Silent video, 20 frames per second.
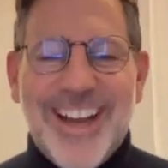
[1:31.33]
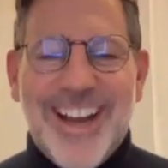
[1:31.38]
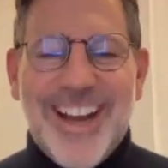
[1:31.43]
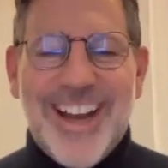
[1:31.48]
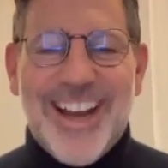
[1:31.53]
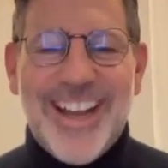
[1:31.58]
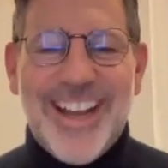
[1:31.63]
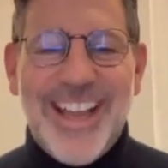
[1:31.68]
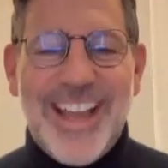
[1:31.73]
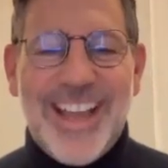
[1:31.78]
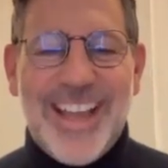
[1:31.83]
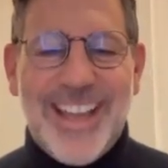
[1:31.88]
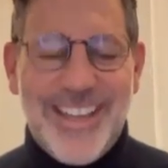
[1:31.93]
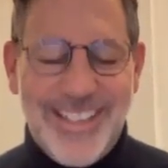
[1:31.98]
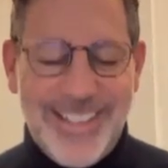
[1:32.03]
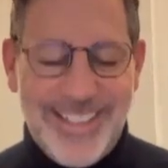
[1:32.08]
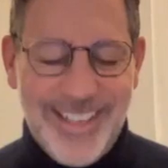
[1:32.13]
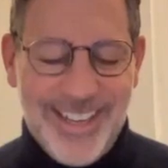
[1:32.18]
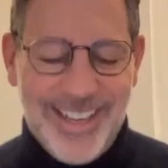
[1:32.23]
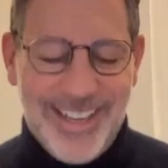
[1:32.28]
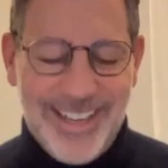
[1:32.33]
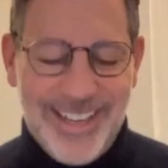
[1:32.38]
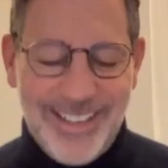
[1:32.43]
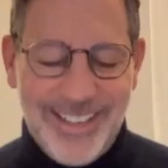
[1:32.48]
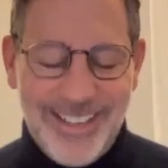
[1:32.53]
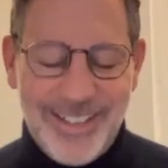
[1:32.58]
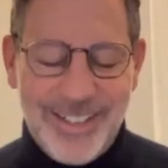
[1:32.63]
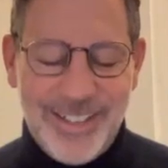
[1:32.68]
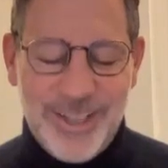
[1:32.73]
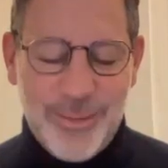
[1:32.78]
Chairman
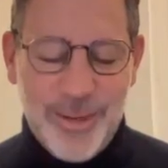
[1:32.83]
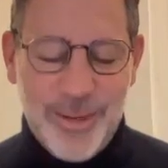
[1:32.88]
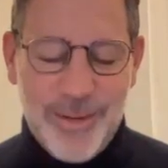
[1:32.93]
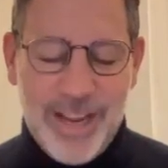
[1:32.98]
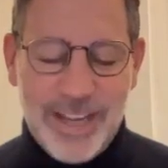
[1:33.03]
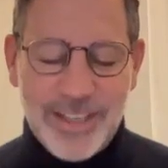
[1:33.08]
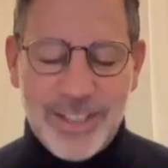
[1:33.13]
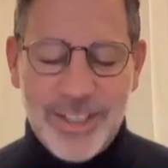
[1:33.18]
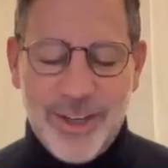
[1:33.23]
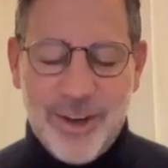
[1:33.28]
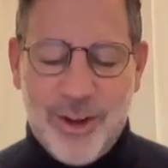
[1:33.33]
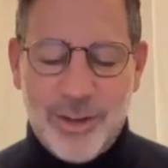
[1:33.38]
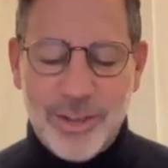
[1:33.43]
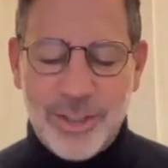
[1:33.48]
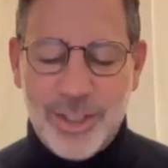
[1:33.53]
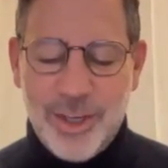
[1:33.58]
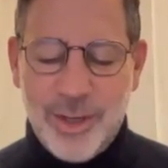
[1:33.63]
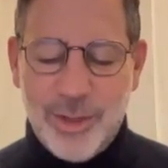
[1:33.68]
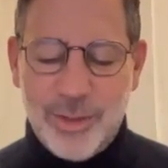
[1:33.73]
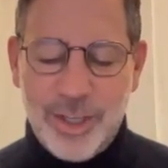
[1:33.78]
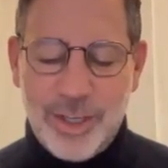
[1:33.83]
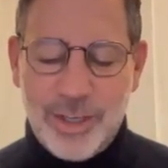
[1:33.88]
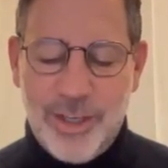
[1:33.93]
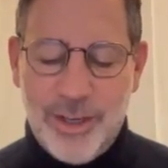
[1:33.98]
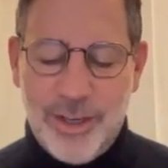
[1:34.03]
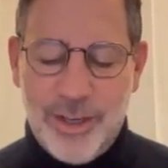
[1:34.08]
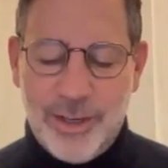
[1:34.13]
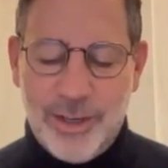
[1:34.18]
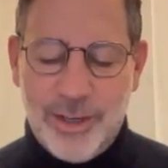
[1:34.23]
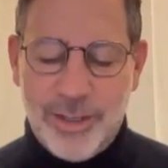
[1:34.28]
Massad also
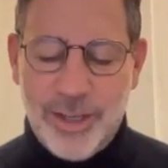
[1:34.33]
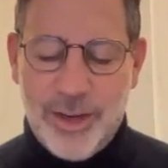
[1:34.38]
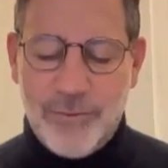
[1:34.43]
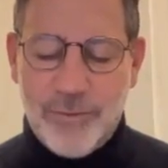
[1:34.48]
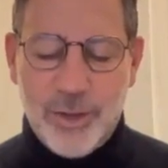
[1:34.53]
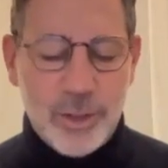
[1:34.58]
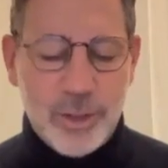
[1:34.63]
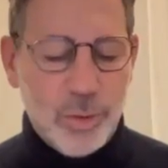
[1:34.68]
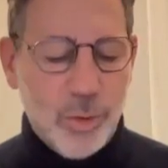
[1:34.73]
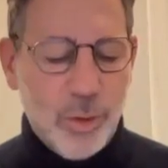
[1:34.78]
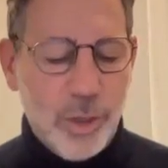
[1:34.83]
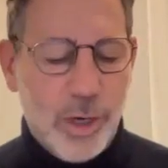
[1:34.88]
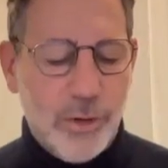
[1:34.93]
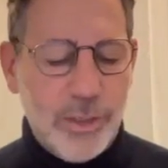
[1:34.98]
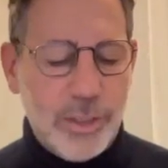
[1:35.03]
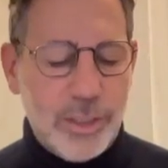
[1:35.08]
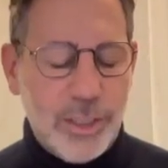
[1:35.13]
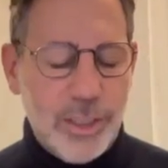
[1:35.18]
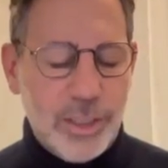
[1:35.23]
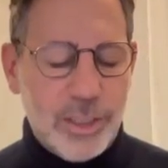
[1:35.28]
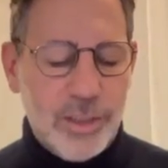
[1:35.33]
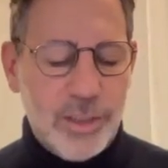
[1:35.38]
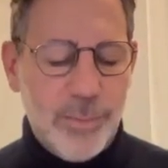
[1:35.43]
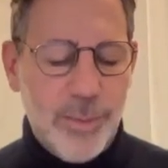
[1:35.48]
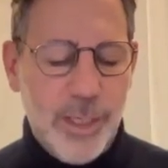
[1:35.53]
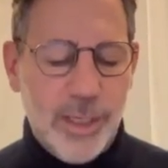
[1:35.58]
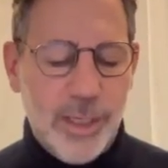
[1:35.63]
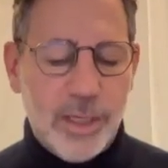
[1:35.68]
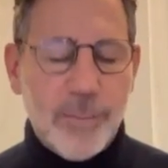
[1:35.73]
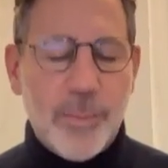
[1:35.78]
declared virtual currencies to
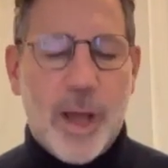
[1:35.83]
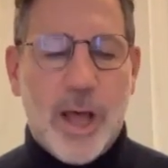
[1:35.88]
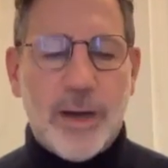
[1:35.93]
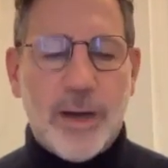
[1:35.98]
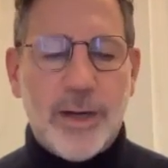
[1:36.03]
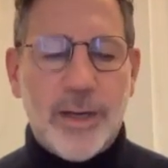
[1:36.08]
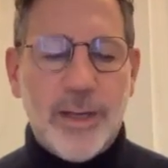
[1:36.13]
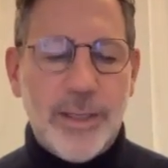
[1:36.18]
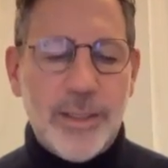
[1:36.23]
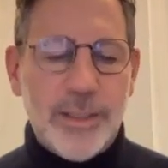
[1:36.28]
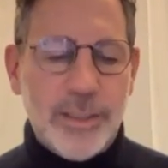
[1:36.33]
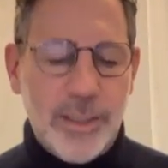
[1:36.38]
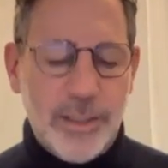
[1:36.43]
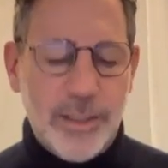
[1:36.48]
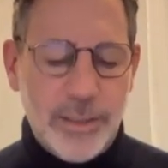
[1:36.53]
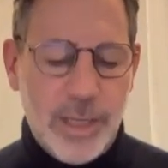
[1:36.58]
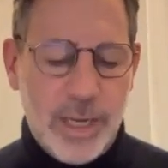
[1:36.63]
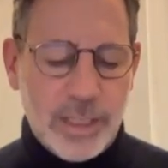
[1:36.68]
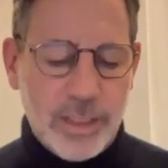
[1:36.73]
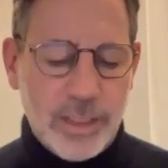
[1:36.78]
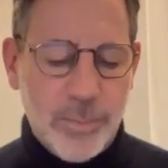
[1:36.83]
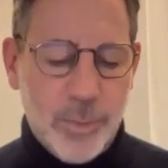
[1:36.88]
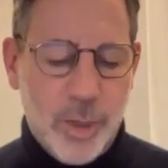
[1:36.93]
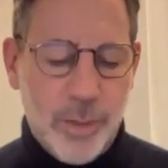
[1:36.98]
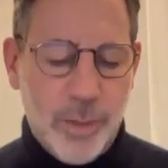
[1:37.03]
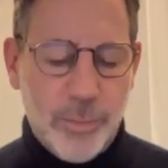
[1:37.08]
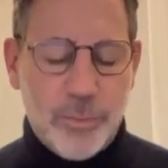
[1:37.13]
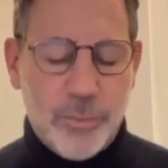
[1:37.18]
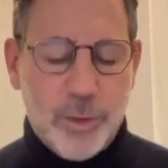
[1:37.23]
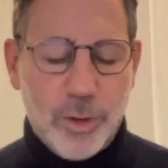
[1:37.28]
be commodities in
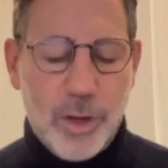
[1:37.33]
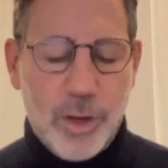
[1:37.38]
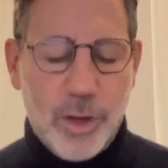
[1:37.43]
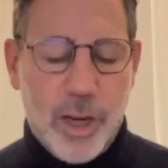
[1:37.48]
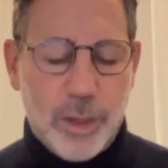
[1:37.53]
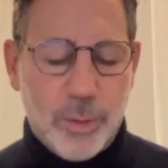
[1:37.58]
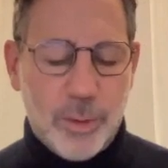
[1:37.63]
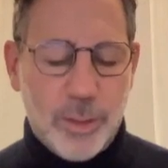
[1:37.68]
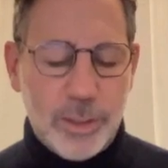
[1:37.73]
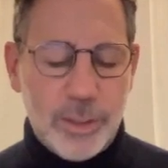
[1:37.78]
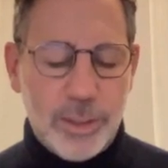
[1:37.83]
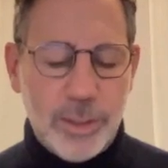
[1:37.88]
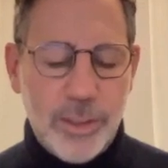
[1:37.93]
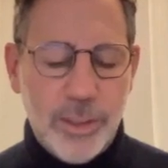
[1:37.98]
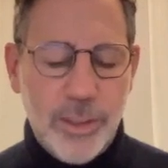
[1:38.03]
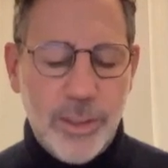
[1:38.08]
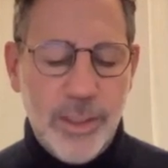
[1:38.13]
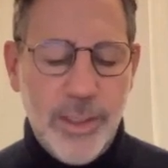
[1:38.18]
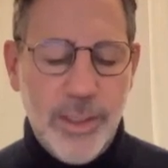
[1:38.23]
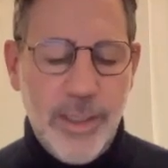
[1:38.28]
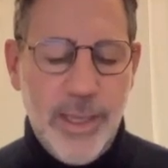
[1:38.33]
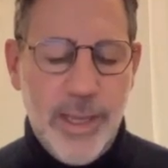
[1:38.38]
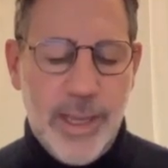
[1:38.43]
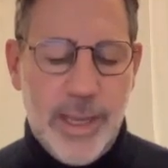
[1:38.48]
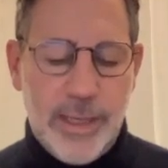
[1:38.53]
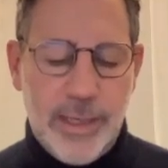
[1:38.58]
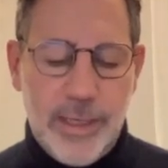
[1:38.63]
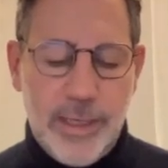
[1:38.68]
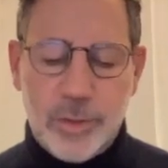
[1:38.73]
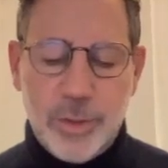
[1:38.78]
testimony before Congress,
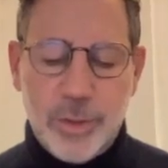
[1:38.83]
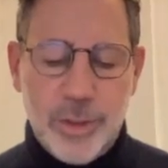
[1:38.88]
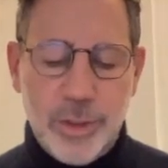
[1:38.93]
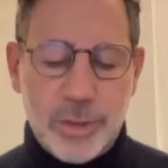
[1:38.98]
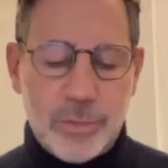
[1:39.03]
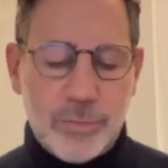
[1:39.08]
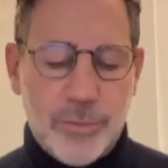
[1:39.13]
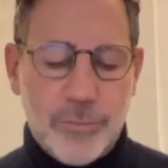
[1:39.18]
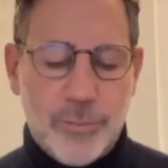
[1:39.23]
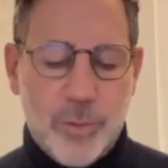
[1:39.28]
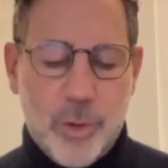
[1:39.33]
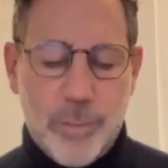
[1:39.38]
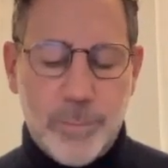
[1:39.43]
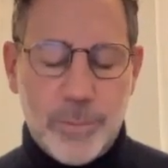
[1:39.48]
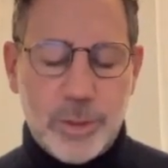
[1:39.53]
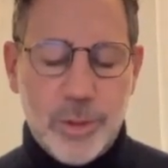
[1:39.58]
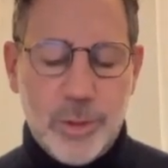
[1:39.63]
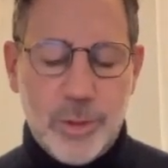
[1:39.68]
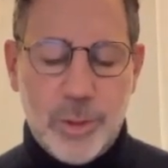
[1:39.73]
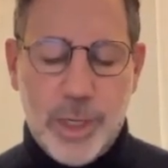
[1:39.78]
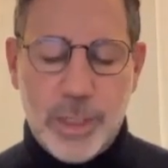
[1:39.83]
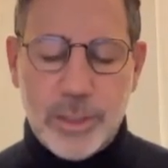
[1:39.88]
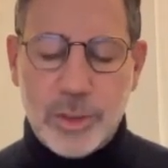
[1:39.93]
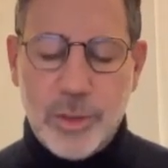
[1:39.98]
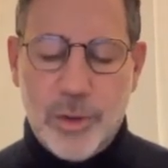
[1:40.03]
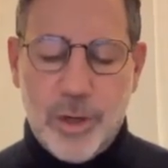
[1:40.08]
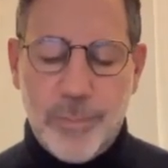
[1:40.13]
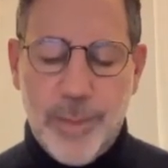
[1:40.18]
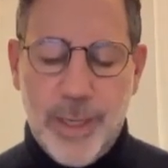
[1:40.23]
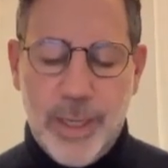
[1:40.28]
and introduced reforms to address
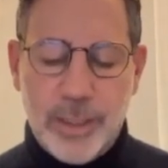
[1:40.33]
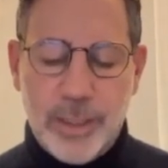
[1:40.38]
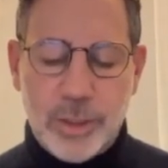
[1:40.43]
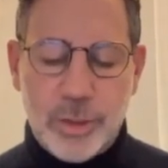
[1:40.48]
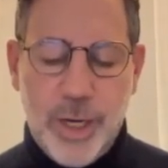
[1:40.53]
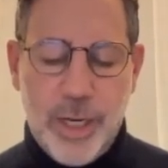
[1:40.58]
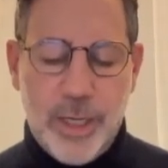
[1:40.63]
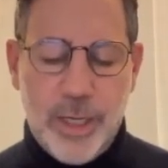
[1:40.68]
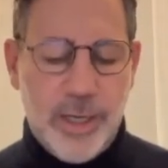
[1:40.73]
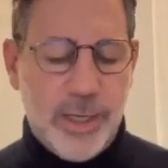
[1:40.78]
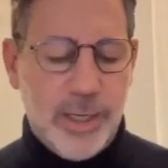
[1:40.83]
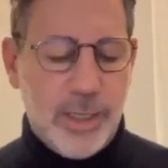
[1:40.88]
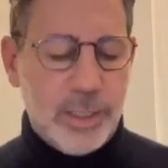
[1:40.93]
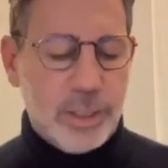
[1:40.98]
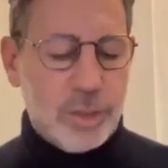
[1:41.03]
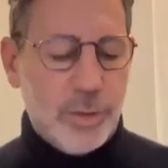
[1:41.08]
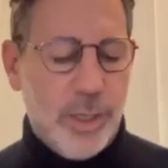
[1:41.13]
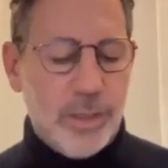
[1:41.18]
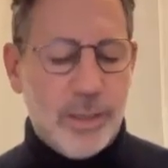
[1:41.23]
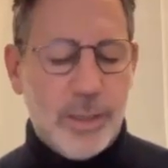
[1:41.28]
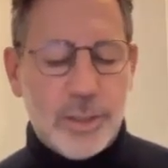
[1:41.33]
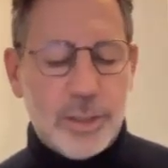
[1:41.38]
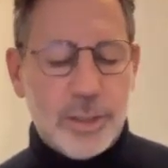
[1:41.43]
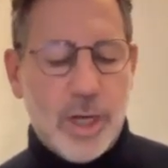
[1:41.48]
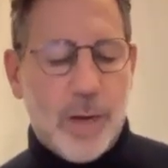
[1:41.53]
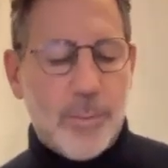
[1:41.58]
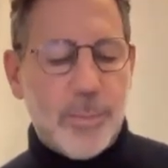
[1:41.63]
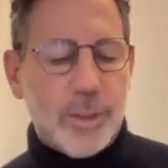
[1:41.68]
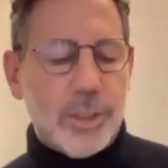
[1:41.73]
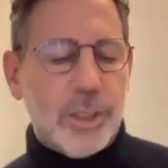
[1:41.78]
automated trading and strengthen
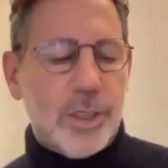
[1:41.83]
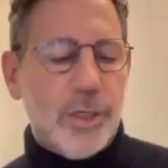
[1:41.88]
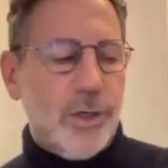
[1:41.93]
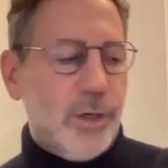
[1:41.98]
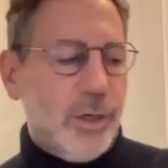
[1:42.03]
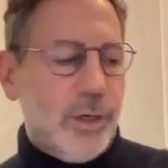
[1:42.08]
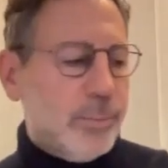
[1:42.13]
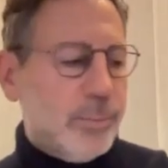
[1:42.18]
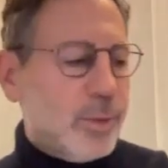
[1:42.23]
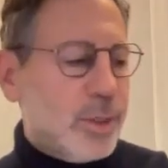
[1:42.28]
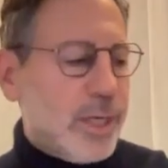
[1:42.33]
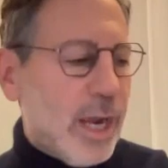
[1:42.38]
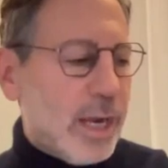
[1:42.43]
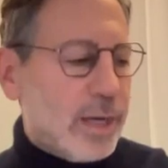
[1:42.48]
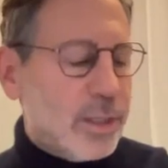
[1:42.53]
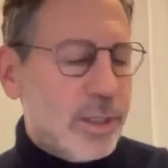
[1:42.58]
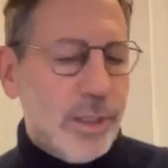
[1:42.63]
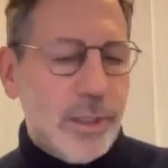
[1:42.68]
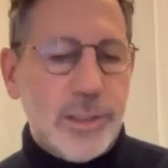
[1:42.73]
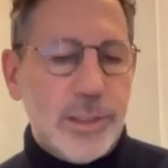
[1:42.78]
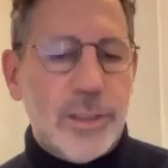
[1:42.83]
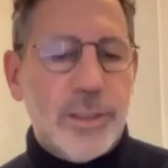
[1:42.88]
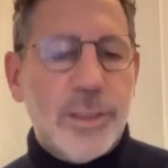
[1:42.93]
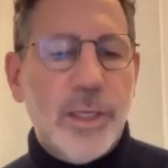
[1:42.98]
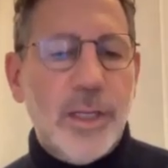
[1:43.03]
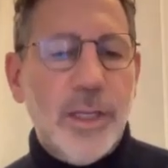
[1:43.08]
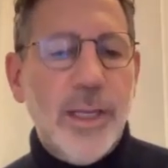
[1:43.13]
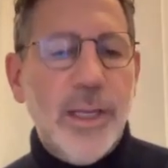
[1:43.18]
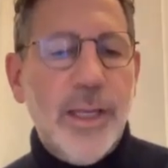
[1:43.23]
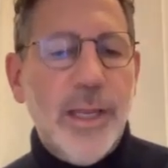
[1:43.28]
cybersecurity
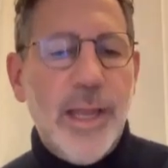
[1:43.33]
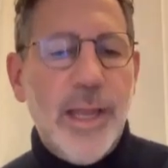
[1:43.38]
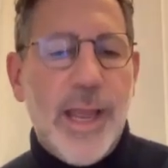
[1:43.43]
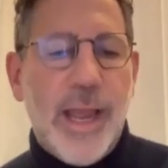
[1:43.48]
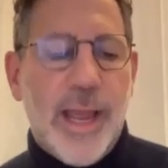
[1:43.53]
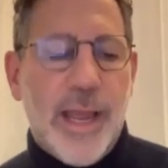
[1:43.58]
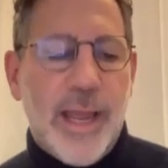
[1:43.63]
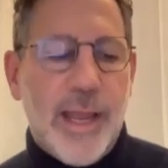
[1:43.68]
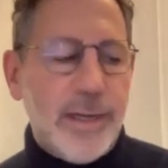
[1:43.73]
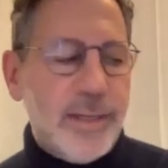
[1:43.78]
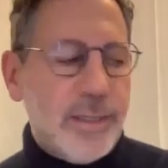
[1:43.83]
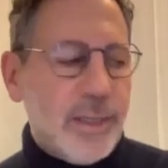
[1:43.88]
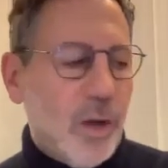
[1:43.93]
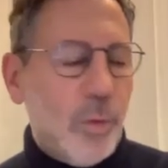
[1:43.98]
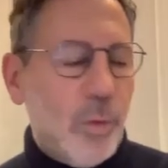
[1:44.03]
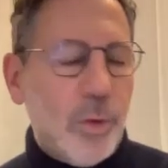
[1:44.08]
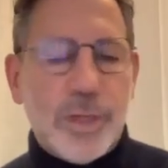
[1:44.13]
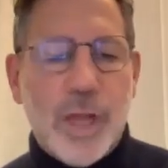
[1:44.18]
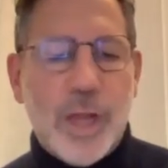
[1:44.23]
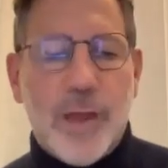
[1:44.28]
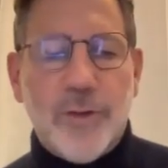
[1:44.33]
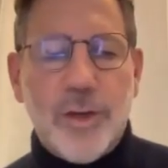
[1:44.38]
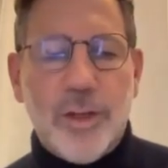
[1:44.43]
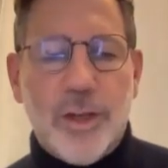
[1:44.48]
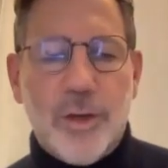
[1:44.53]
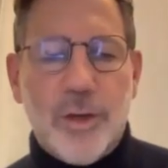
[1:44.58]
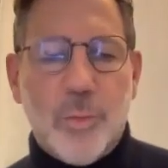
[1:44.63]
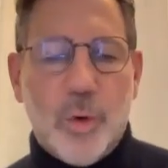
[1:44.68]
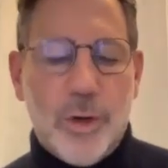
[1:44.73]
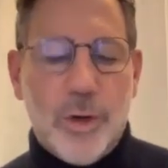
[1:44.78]
protections. And we'll dive a
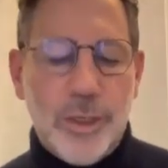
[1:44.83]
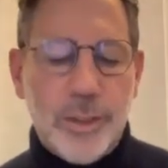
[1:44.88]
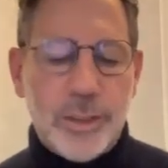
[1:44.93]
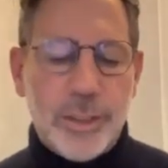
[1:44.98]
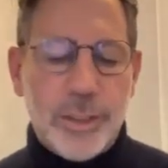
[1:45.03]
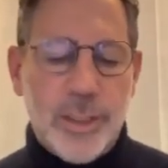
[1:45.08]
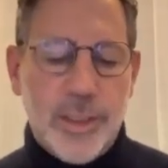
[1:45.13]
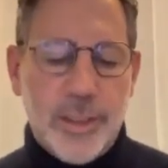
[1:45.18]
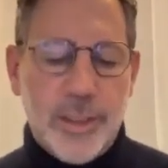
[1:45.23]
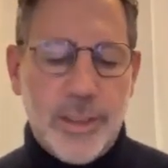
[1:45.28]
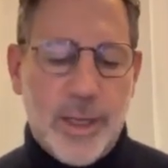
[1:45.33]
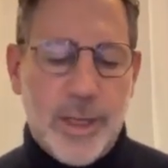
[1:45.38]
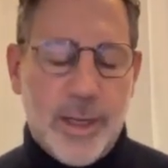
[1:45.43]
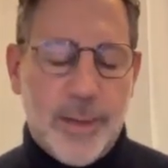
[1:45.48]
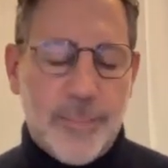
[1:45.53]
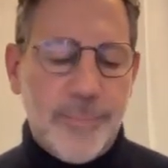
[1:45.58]
little more into